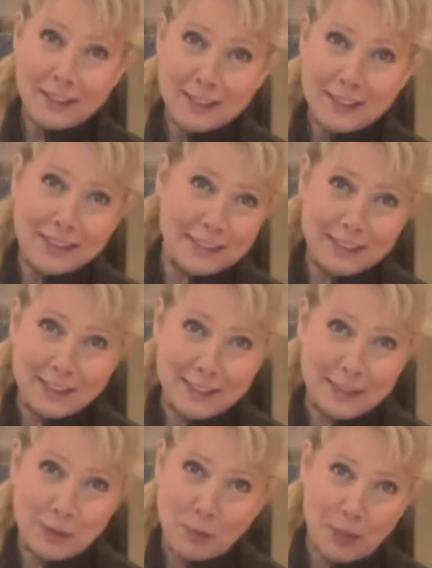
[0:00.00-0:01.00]

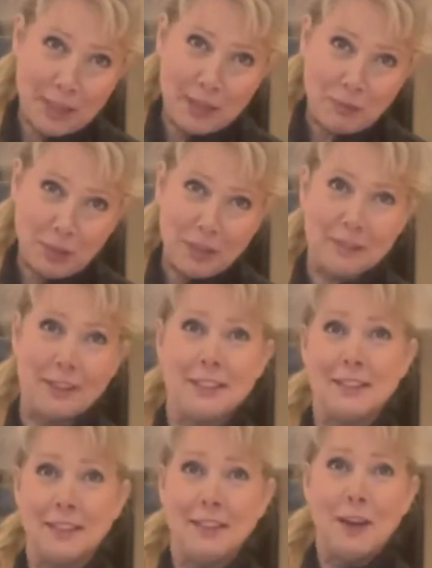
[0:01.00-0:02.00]
It's a work in progress.
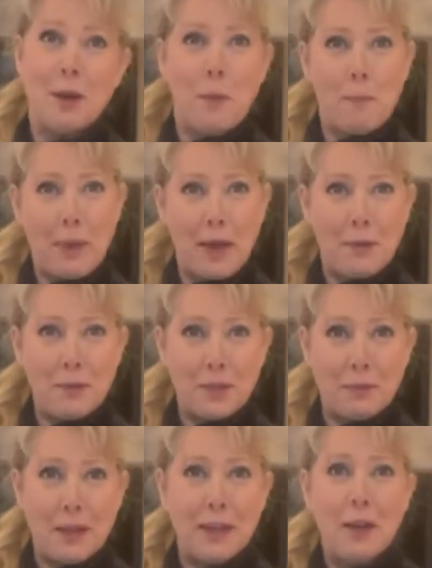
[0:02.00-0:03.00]
So bear with
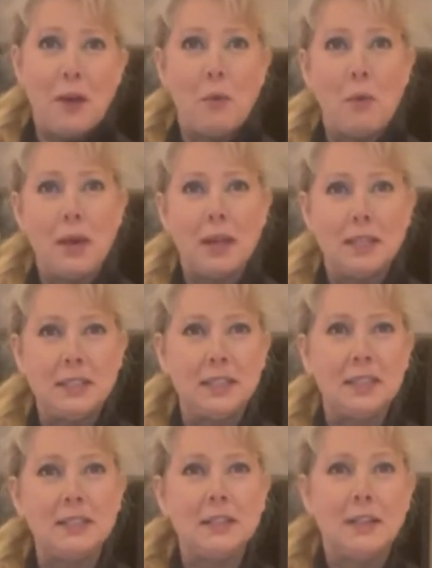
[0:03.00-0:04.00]
me while I
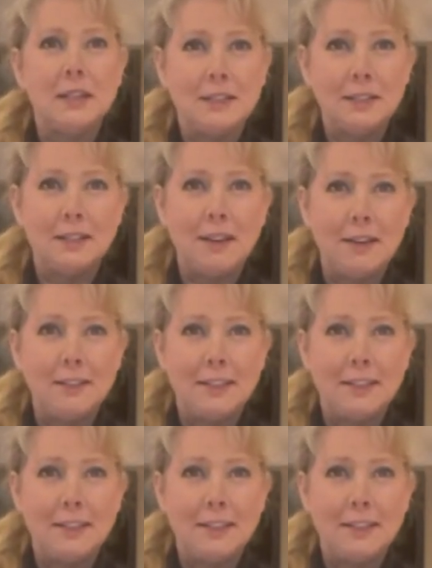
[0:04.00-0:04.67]
just start